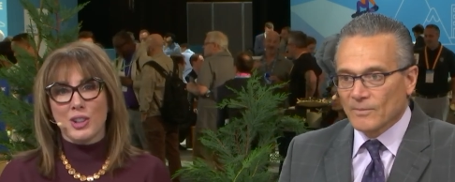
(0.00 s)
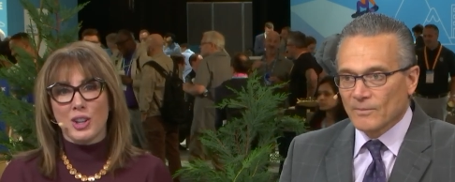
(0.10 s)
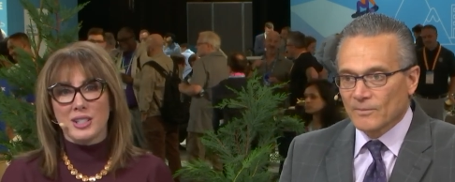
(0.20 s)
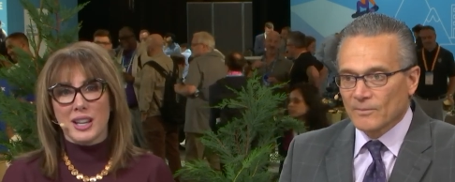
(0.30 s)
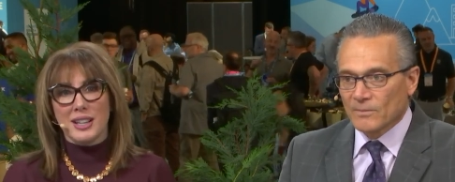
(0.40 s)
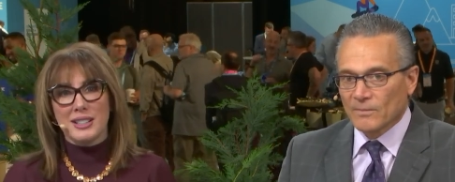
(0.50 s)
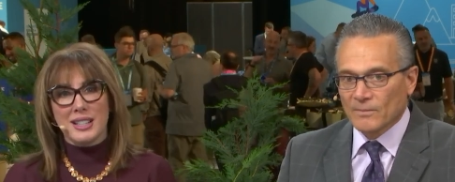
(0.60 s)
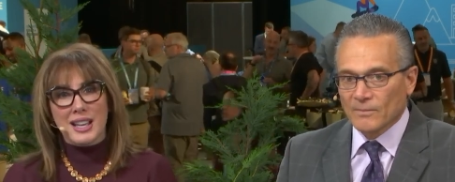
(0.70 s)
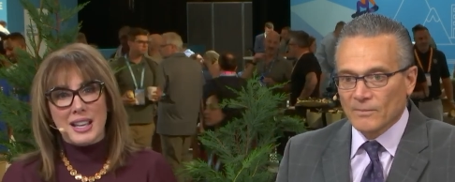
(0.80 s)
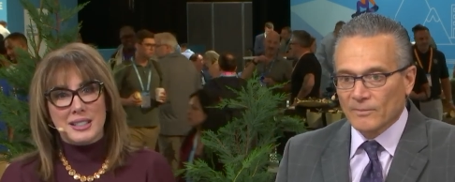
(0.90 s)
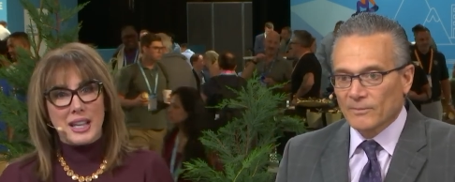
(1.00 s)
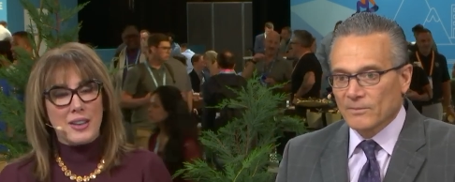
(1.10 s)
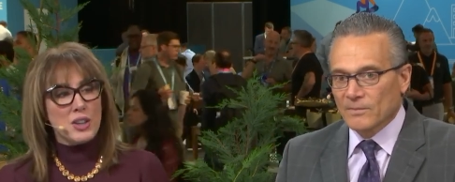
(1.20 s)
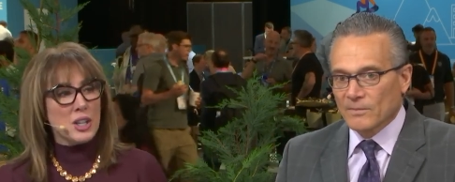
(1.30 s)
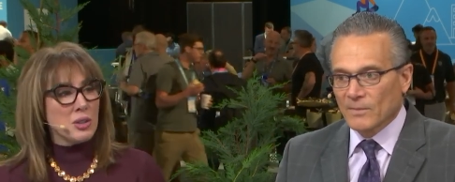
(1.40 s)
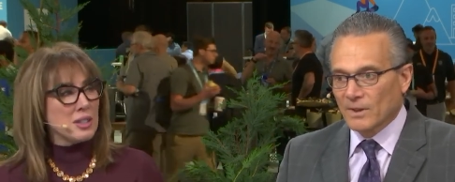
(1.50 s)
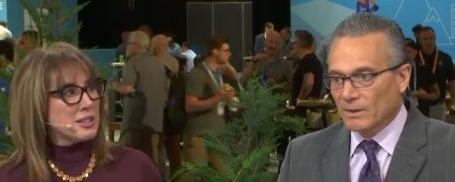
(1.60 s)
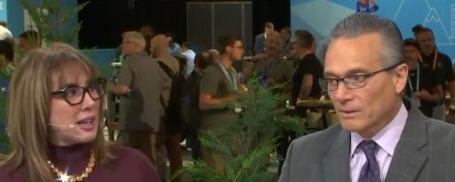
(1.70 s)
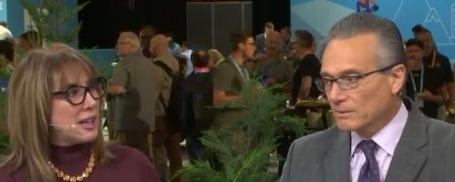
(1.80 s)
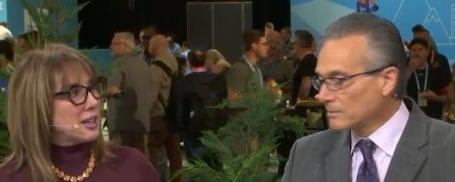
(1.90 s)
Speaker 1: Vellante. Dave, you know this
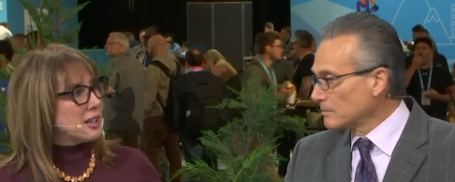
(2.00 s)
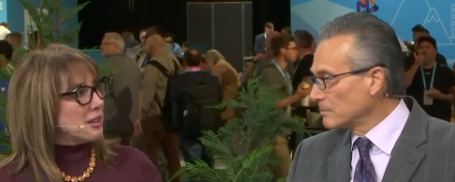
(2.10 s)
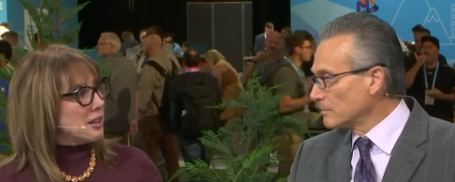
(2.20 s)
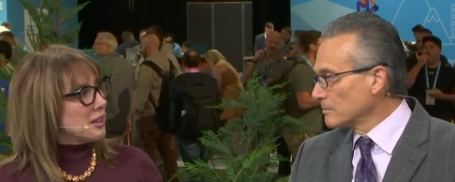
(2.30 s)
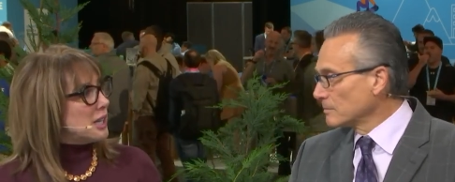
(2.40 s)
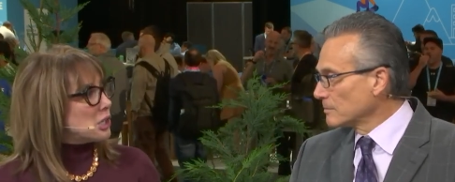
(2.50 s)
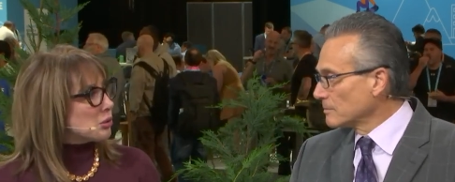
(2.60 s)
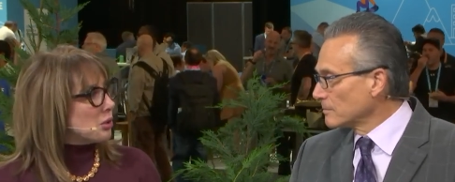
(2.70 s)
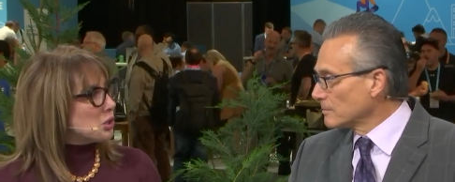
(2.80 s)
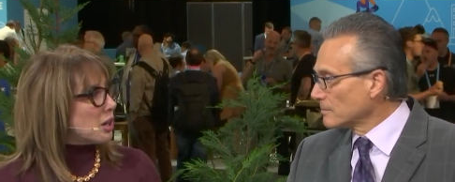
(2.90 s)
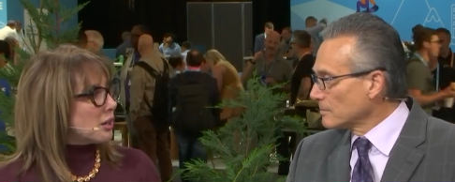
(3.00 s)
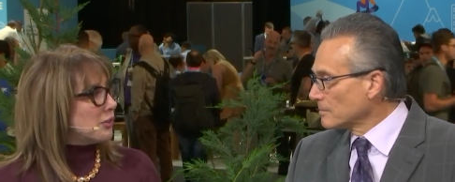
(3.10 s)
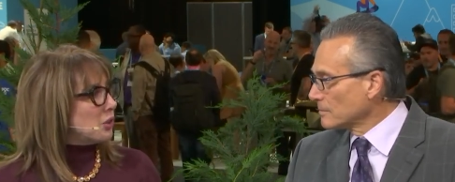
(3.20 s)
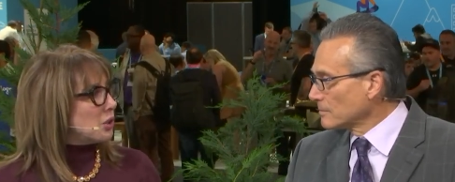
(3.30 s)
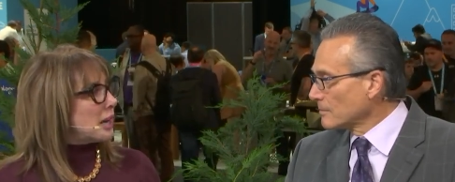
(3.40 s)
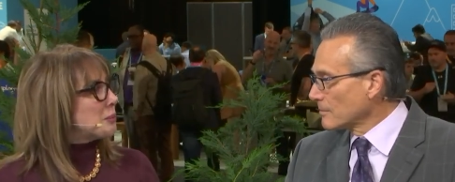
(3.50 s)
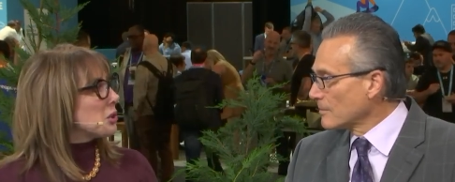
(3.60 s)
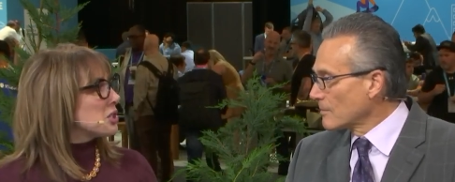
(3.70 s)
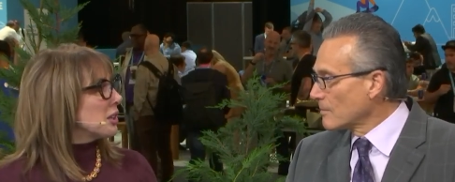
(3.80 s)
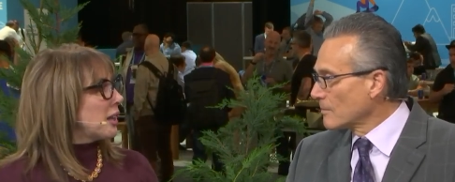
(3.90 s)
saying, eat your own dog food. I
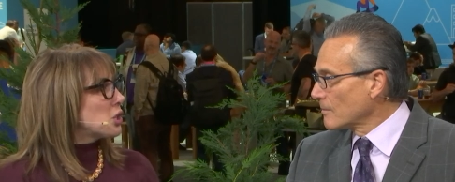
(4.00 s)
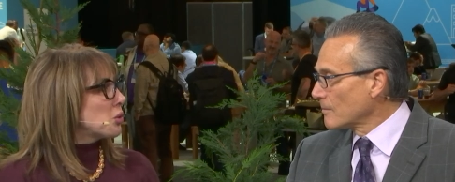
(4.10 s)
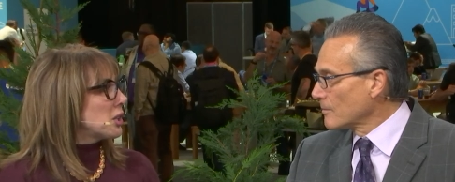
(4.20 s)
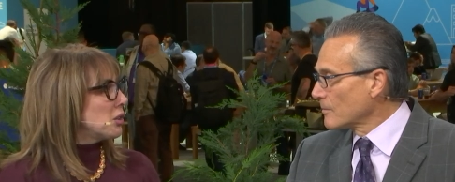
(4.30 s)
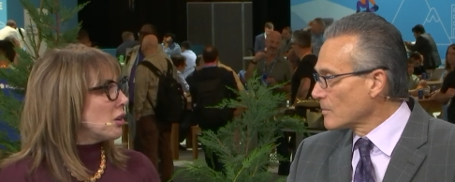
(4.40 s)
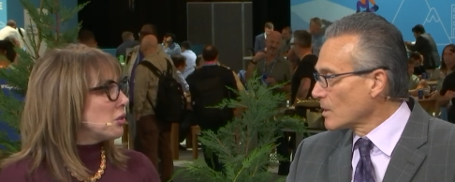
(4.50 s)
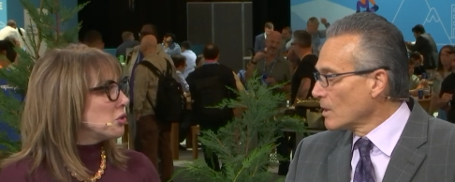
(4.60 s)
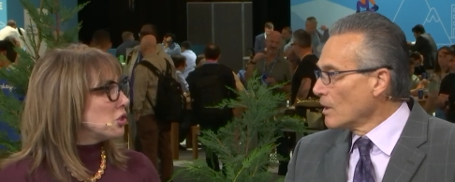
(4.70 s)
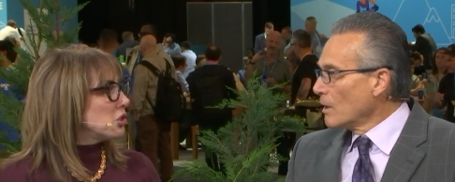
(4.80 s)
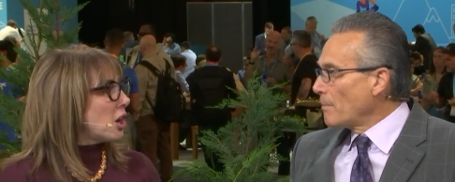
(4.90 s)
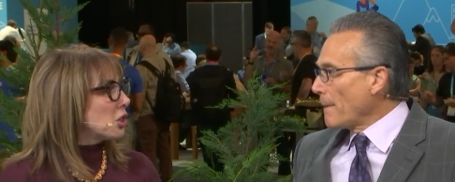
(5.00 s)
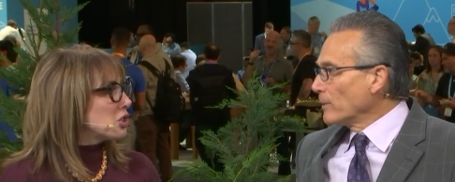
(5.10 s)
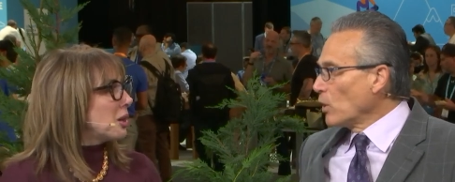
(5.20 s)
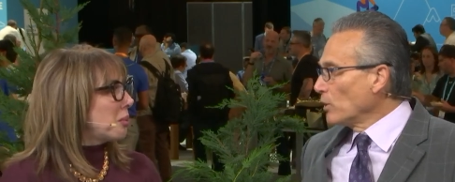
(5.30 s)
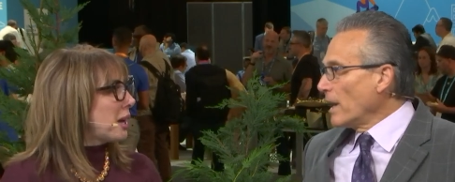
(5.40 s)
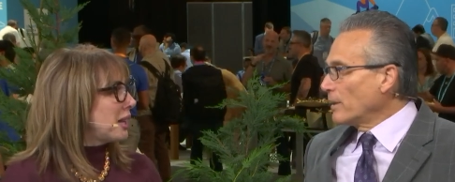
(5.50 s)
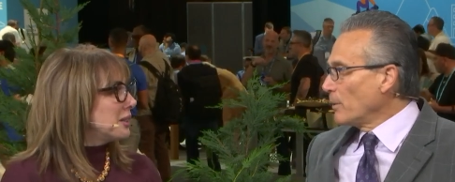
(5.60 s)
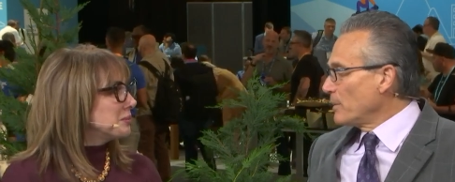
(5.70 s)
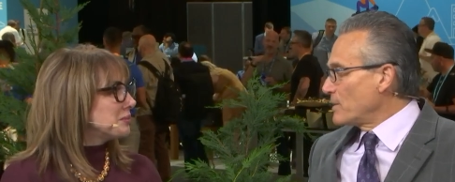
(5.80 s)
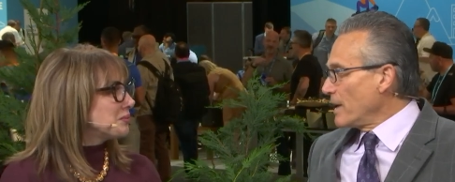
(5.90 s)
personally like drink your own. People don't like
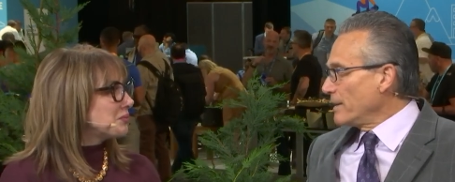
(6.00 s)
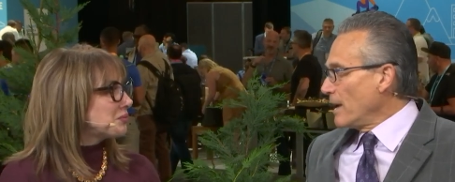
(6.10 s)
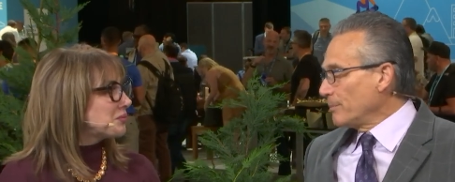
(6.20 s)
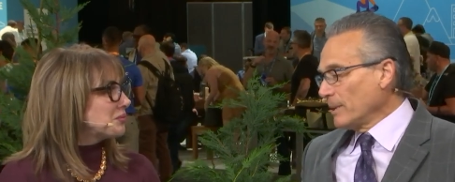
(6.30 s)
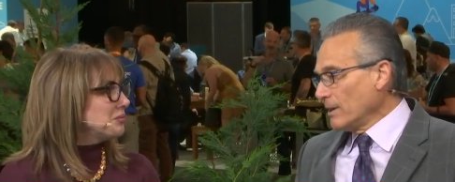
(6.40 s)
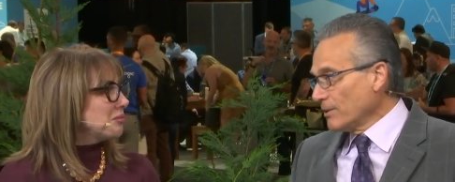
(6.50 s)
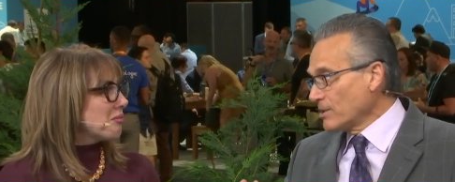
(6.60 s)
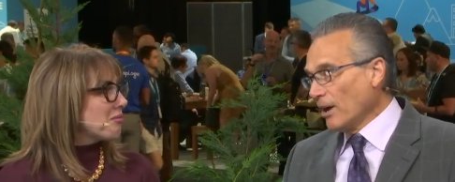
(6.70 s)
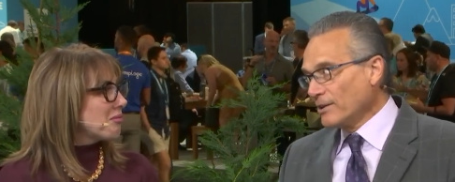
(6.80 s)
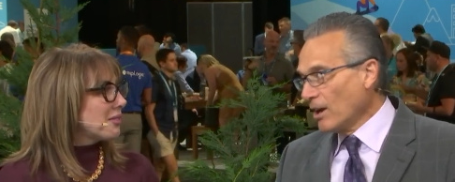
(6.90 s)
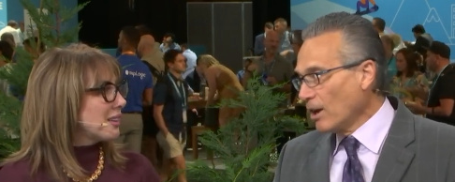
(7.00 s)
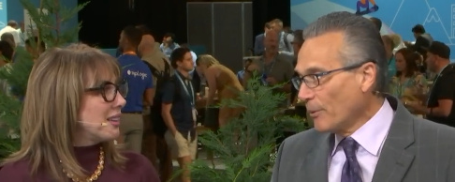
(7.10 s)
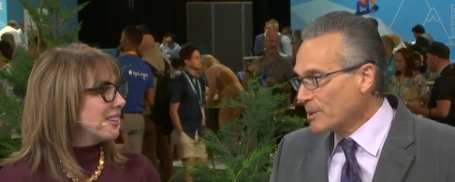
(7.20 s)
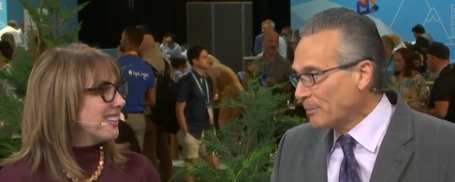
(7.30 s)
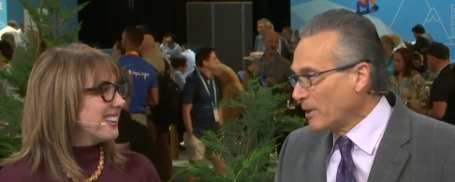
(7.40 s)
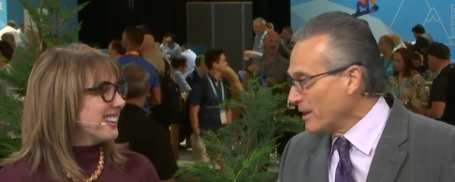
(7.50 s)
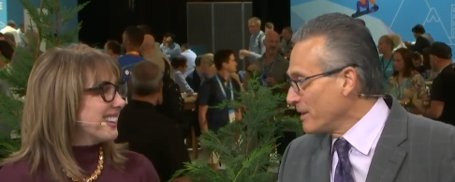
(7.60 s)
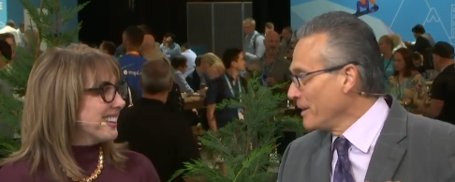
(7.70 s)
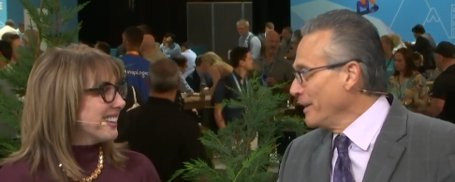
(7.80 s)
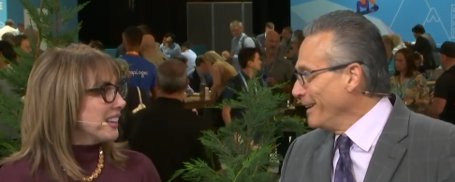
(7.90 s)
when we
Speaker 2: say that, but you know, it's all, not always
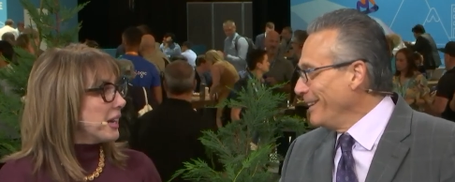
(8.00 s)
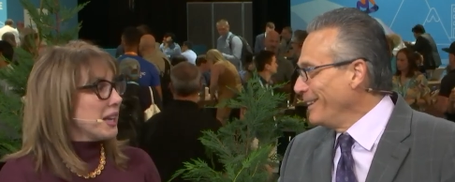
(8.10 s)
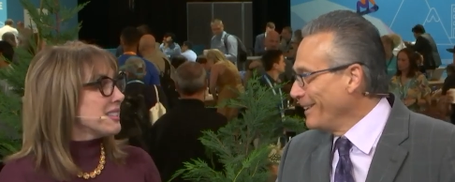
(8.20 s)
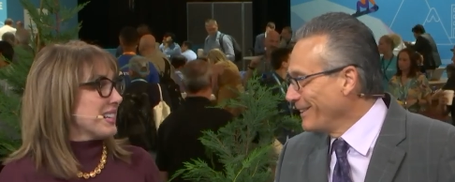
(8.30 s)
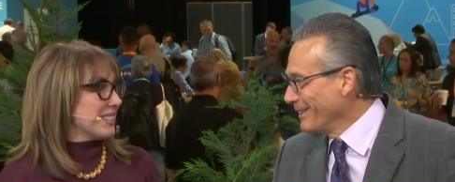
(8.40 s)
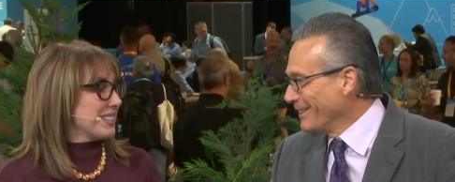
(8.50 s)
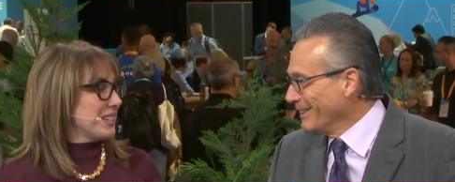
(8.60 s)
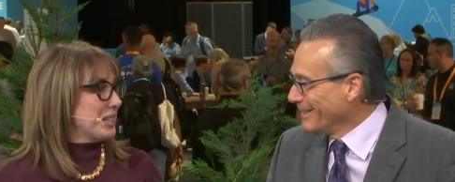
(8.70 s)
pretty.
Speaker 1: It isn't.